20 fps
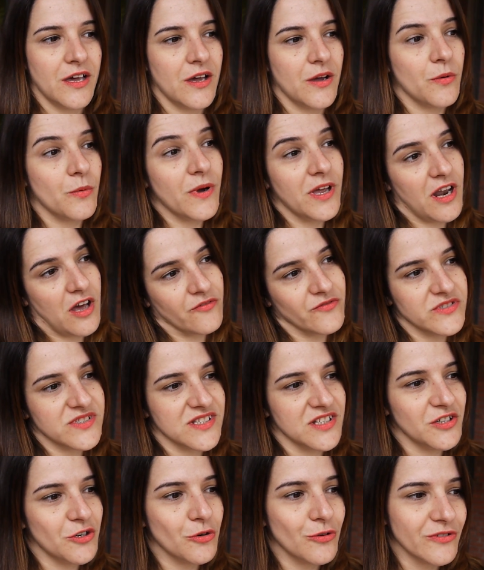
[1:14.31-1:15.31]
Well,
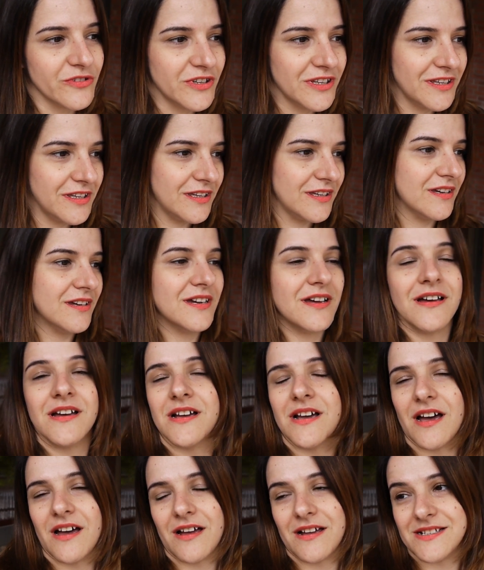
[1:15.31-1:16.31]
obviously all the
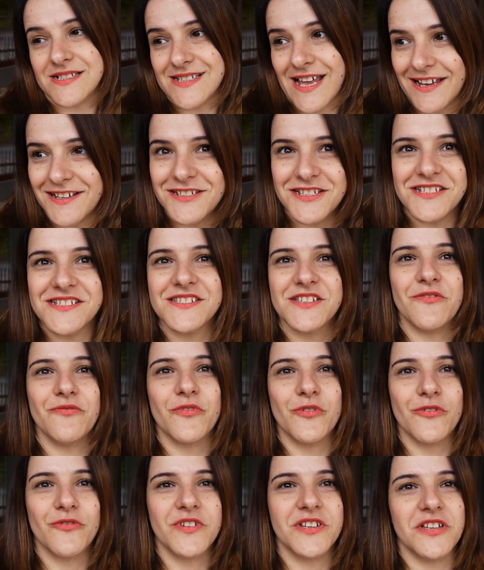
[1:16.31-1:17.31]
scientists
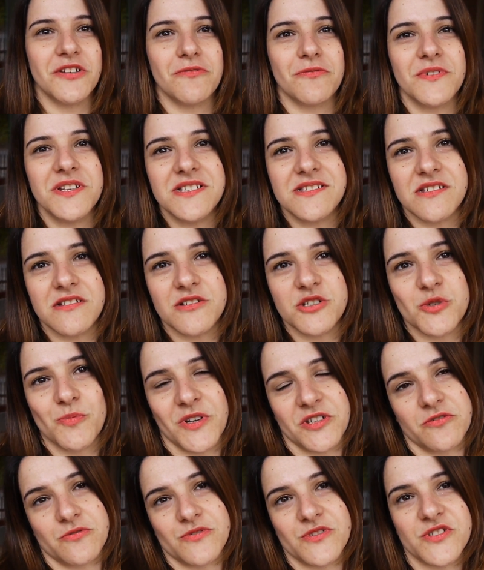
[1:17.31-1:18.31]
involved in research,
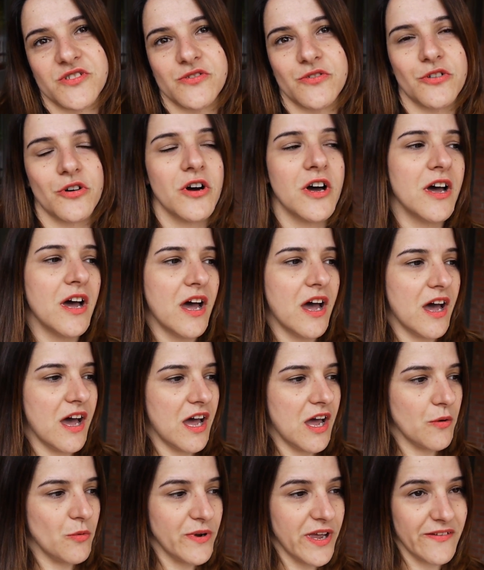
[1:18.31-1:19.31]
but also
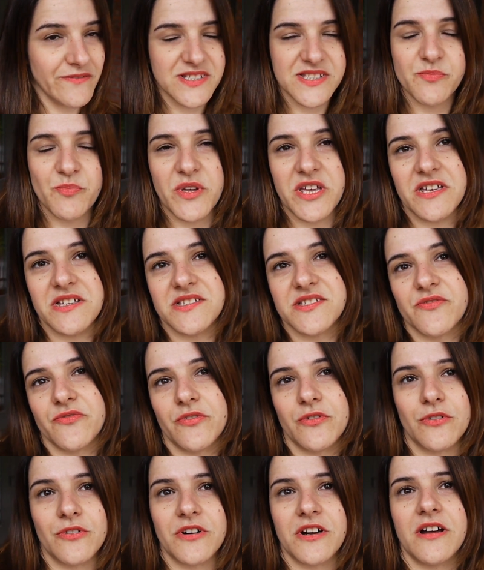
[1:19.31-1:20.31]
we have space
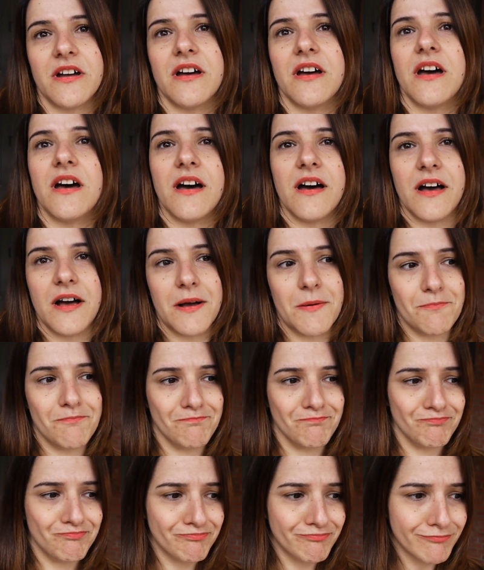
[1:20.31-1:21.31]
for
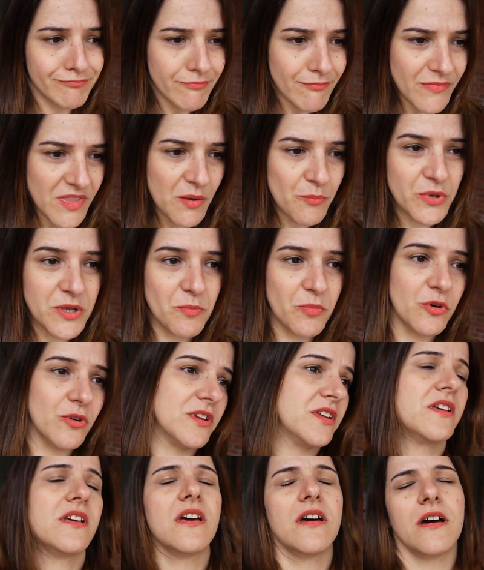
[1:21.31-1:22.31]
people
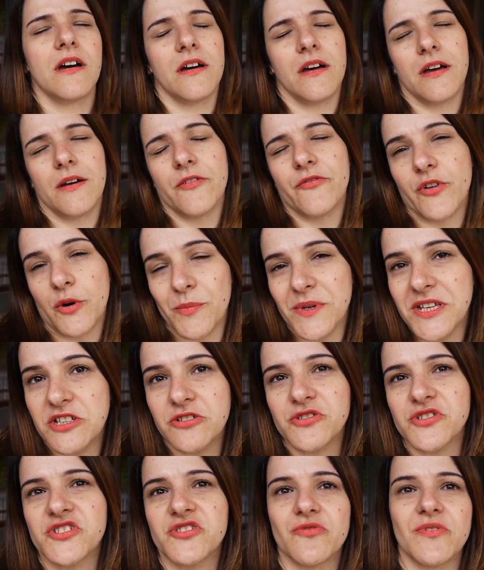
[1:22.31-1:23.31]
from
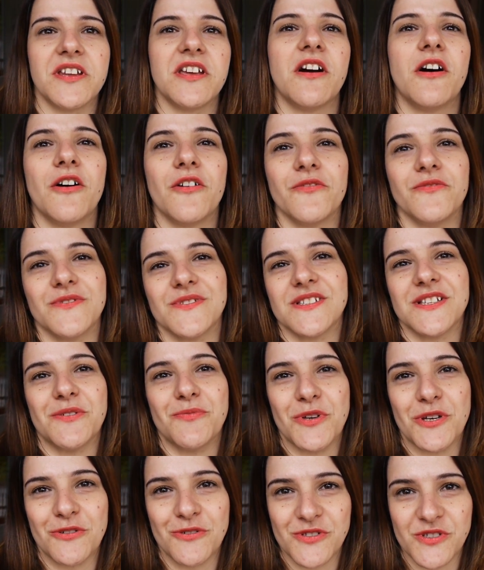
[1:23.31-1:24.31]
industry, obviously,
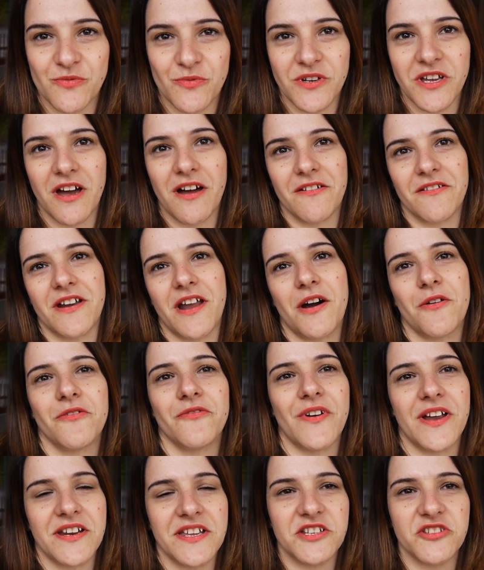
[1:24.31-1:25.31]
because we are now
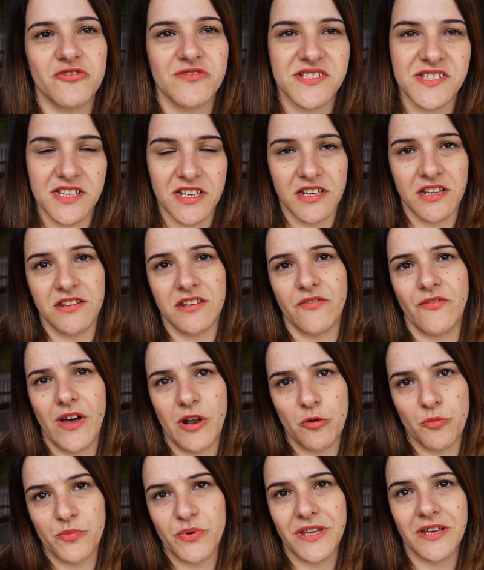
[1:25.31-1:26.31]
very interested in
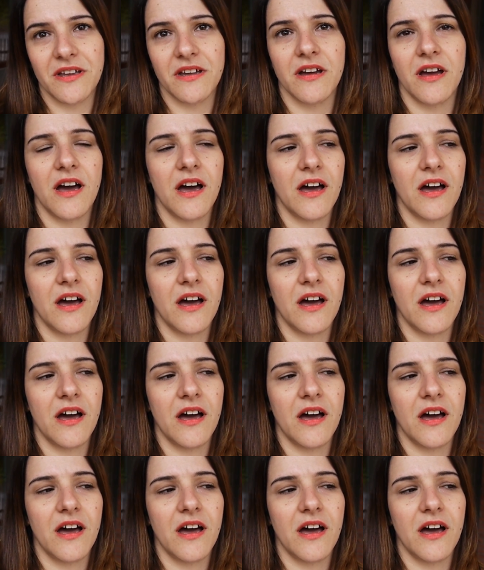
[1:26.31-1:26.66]
developing